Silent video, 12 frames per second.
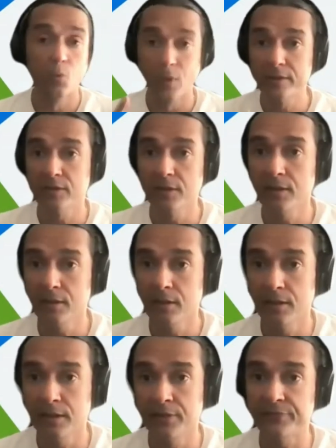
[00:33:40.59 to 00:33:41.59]
One hmm. thing
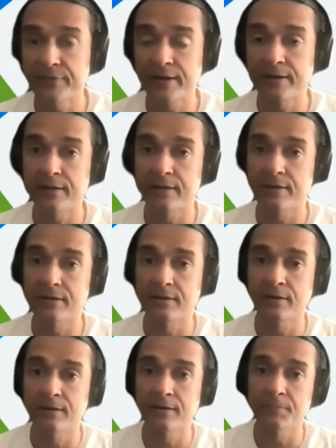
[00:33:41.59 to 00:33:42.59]
is that
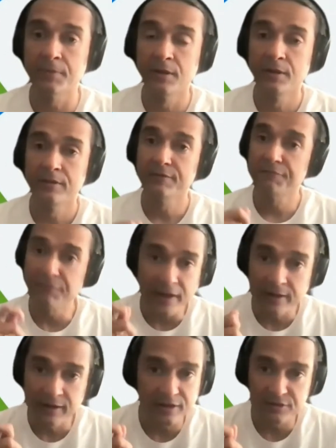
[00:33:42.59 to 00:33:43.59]
uh, the
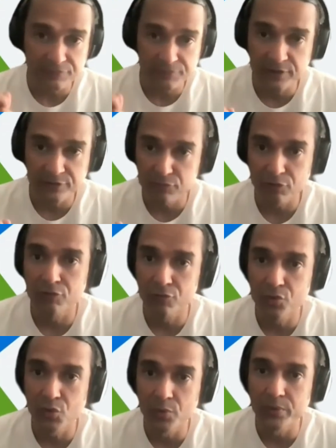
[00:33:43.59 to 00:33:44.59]
final touch and feel is not going
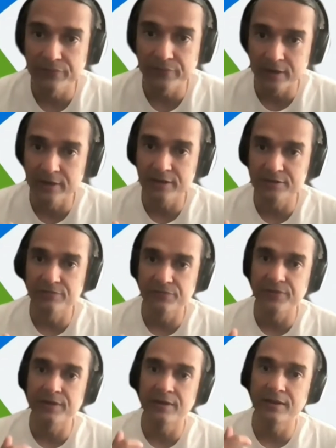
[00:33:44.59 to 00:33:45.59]
to go away. Final touch and
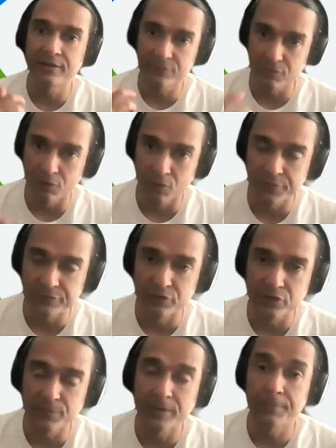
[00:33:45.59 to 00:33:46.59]
feel is always
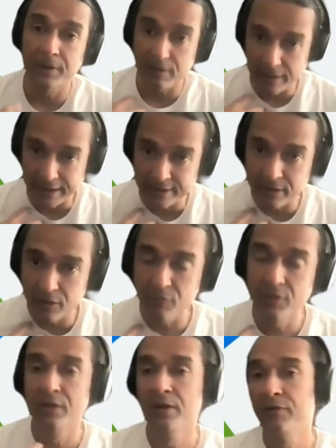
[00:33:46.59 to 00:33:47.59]
going to remain. But right
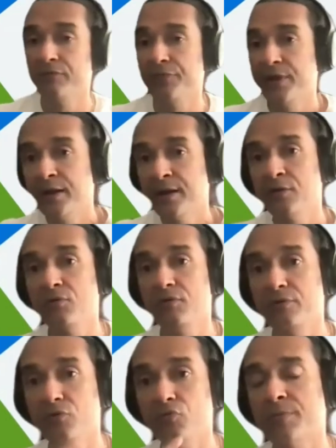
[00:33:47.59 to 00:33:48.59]
now, we
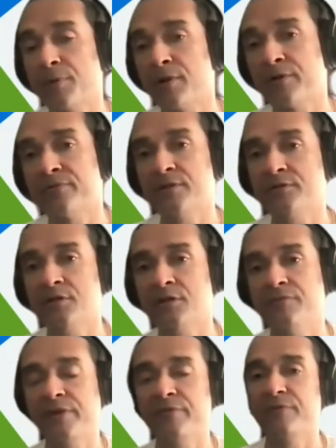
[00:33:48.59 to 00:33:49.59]
do the product selection
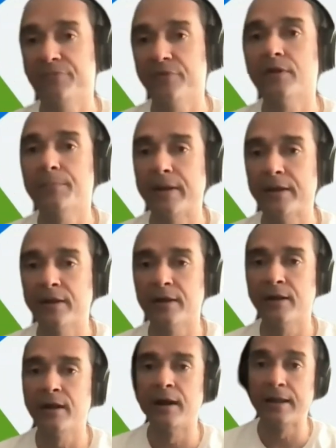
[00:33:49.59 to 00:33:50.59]
in a very whimsical
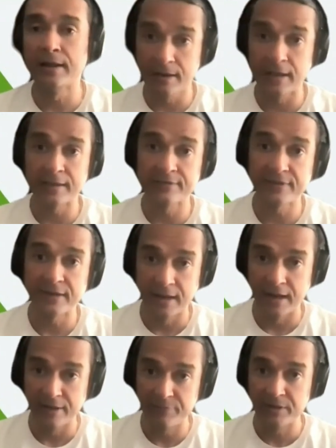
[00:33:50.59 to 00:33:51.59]
manner. And like I said,
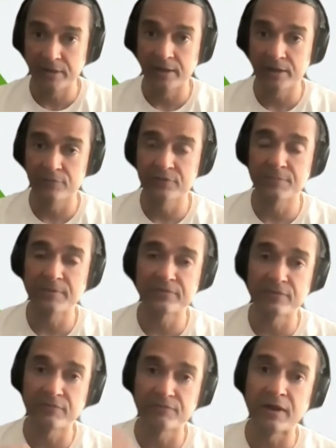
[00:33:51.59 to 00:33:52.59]
I have been guilty of that
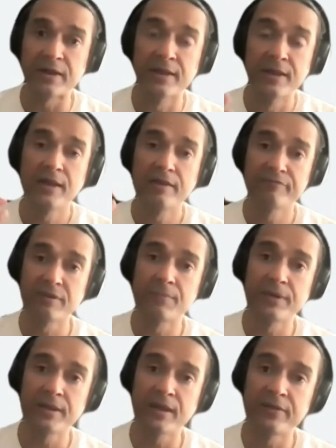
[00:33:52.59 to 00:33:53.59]
myself. If I if
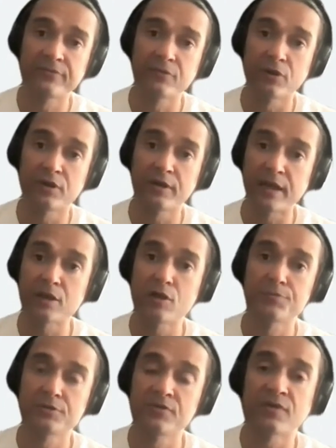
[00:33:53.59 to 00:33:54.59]
somebody has got 10
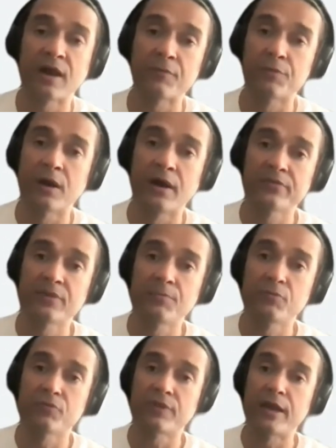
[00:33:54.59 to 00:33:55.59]
options, I would ask
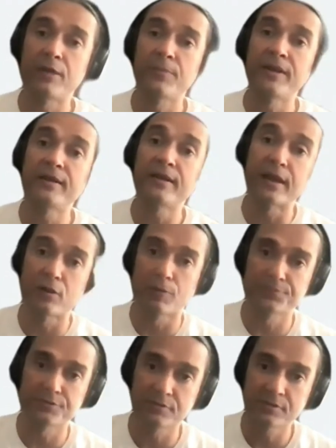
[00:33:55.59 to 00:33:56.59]
them to send me 10
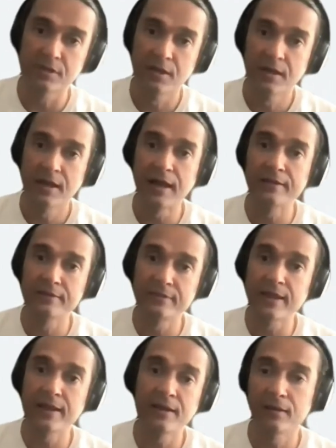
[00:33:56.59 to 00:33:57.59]
options and
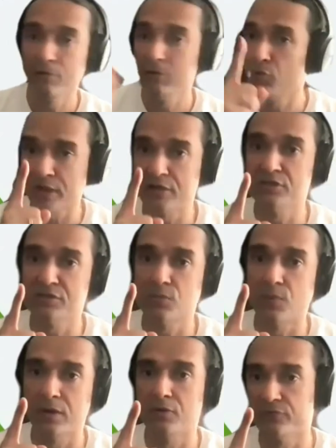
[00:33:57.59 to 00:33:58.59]
then look at
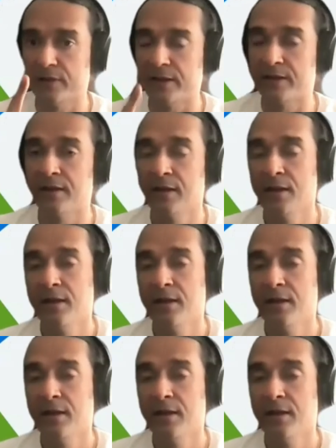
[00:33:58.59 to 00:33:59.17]
just one to select.